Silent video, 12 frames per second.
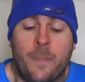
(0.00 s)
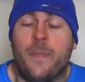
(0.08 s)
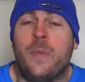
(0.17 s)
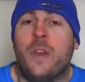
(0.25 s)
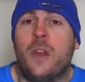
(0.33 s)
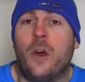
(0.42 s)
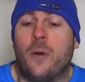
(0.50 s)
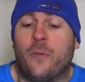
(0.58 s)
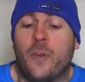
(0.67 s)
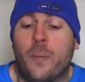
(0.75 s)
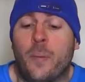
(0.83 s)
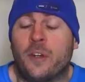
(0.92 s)
No,
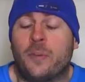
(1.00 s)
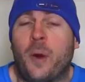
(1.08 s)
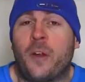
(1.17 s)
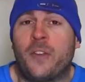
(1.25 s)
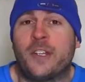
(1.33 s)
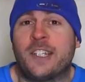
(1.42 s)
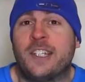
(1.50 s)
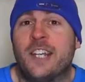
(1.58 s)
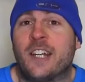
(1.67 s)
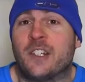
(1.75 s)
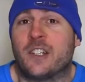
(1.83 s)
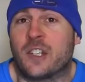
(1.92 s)
for the most part, this
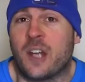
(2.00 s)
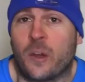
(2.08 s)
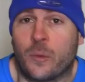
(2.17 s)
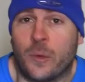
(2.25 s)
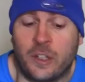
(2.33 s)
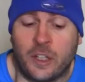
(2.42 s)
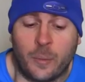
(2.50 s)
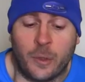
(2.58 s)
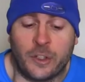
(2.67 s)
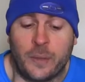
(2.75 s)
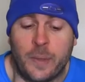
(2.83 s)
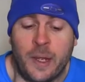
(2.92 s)
doesn't sound
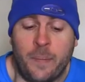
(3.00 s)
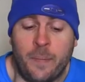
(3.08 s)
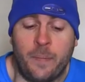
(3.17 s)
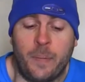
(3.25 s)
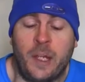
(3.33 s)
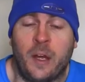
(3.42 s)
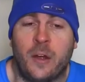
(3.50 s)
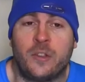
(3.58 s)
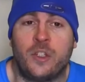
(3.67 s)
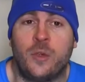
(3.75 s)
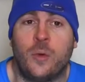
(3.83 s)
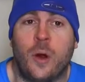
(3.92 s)
reasonable to me
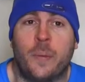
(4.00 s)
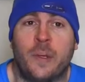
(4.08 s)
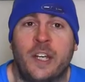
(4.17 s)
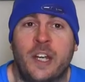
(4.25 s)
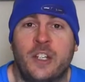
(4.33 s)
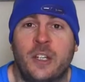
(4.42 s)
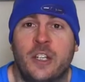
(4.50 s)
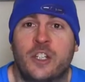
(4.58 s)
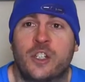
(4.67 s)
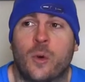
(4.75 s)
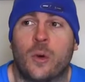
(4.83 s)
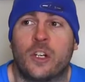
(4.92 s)
because you are potentially
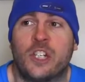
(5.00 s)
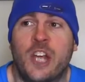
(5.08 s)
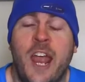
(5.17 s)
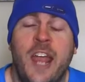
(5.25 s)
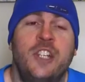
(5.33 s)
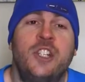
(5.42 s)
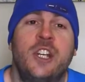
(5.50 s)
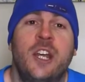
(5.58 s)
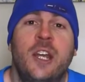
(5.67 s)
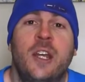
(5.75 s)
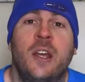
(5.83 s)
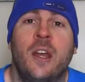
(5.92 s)

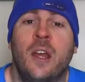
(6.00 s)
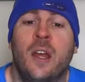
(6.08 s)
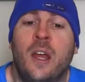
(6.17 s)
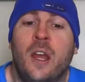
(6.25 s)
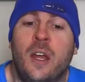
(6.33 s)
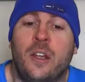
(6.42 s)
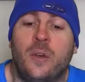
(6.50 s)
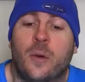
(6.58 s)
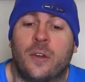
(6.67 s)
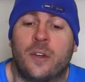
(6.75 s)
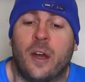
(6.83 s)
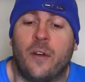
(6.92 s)
shortchanging
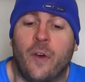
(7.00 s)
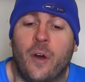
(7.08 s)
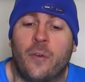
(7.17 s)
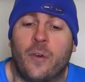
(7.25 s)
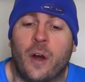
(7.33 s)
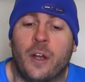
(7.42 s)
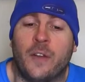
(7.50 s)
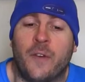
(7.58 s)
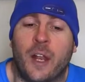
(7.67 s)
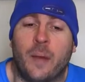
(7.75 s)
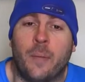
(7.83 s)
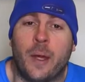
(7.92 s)
yourself overall
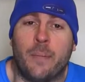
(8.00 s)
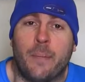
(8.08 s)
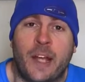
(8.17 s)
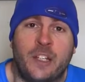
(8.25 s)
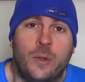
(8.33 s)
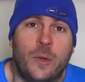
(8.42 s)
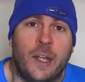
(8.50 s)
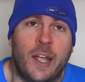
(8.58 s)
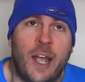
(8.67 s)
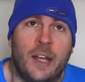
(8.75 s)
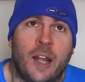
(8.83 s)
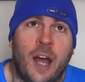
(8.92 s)
development by doing
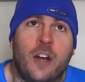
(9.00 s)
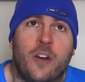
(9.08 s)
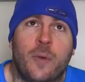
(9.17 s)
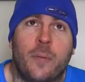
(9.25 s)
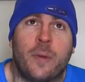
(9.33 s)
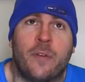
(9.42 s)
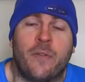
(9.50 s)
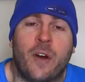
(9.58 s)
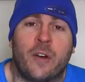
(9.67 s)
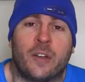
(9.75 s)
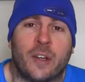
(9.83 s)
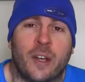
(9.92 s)
a lighter movement
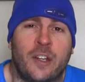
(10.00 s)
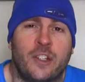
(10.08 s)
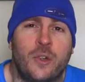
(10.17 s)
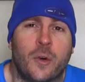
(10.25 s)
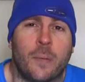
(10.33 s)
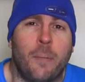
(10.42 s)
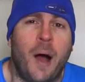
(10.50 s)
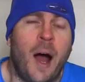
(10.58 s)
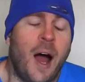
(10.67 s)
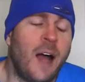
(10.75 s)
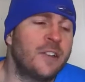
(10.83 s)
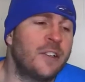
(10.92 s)
first unless you are
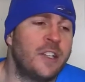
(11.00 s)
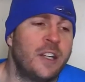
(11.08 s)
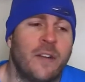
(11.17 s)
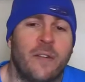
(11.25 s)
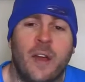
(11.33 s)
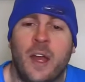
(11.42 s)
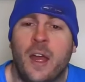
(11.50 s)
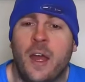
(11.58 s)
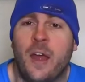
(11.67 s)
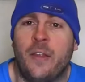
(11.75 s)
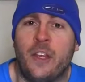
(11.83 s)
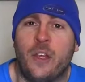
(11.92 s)
positive
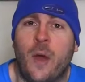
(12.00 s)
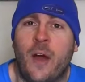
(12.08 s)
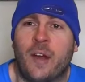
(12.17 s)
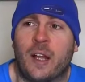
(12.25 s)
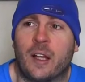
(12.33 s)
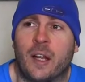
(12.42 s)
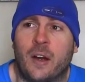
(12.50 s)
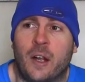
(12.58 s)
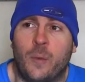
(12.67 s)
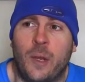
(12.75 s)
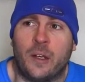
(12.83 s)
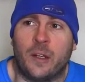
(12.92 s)
that you have a
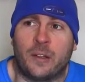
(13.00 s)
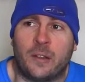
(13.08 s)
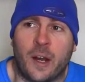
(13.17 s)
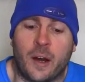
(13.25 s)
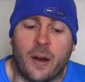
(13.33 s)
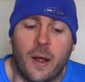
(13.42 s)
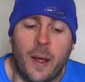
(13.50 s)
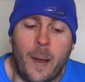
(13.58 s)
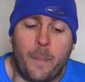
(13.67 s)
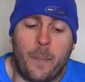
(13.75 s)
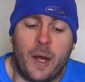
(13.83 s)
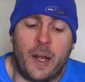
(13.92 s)
glaring weakness there.
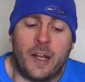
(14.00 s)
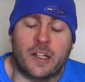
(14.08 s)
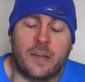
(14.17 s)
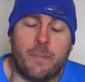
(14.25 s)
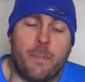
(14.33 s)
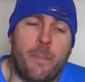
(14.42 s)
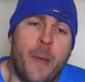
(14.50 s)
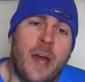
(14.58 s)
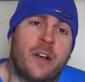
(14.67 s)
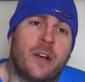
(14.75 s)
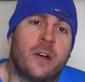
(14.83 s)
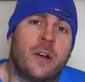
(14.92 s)
But it's
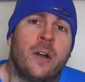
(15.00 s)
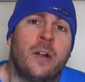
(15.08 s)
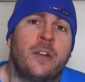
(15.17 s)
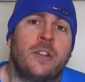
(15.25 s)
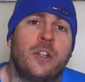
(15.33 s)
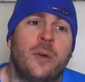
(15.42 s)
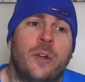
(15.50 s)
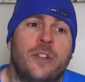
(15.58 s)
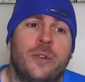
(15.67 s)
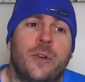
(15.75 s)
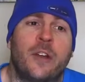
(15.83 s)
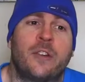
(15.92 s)
better to
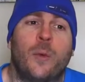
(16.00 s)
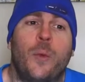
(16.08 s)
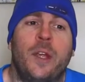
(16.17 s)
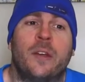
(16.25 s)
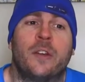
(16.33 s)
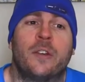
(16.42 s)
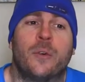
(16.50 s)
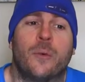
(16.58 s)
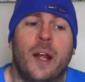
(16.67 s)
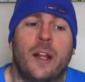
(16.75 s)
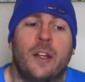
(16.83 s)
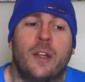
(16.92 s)
address the weakness
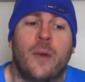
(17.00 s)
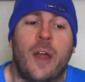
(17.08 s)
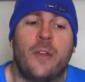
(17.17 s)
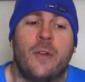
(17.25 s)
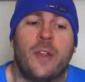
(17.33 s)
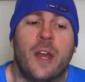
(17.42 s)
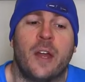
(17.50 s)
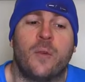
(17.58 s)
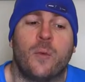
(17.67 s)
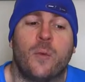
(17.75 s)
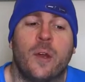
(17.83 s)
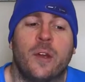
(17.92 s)
directly rather
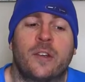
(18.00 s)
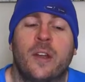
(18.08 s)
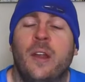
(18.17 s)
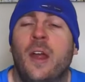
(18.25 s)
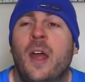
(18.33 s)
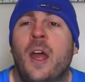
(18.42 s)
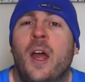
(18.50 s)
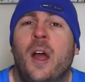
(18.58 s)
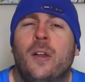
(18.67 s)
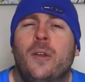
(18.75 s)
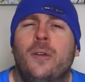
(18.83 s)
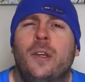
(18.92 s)
than risk
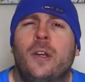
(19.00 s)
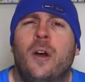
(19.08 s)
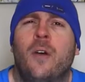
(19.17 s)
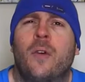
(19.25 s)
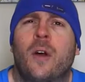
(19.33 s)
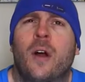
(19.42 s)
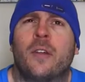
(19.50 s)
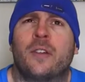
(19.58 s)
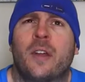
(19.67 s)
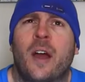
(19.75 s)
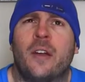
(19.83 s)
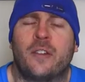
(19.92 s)
losing overall
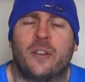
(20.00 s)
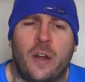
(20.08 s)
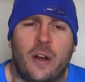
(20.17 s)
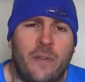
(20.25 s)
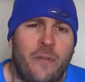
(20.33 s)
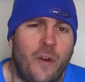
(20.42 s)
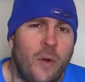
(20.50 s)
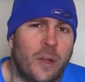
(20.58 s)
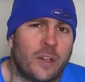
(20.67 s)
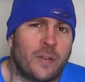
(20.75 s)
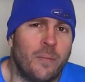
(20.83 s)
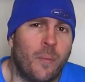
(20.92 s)
size to try to
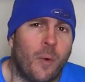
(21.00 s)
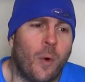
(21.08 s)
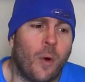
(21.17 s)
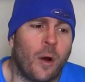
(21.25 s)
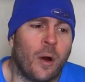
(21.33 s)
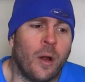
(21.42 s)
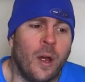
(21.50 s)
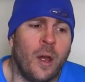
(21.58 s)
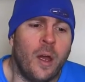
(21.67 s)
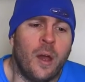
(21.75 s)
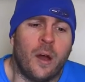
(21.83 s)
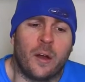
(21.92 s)
focus more
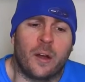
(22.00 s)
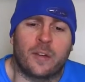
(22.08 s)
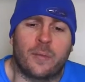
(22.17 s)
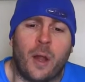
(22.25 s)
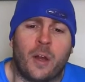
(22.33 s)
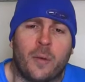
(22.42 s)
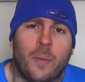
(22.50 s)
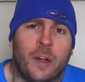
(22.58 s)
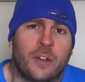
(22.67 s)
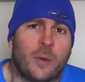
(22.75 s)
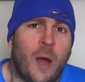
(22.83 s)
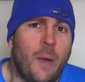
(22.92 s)
on a smaller
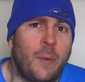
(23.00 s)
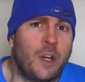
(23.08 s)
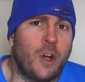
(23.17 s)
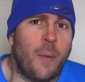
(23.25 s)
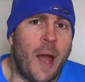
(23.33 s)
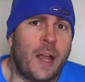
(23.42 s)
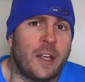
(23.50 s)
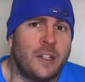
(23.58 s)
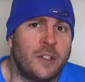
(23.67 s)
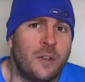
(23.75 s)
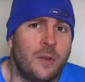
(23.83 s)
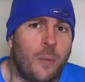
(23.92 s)
muscle. I would go back
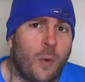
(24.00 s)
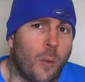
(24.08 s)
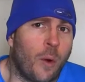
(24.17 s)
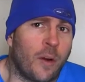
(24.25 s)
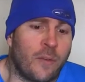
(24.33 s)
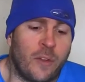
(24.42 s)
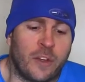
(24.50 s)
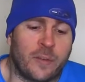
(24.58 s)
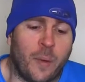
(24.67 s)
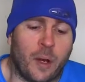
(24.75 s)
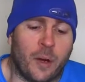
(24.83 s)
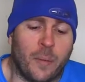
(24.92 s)
and do more work for the
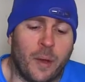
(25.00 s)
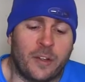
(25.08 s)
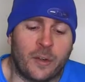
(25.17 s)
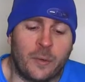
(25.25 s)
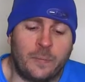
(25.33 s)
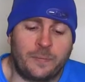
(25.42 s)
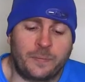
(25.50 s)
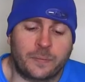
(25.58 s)
smaller muscle.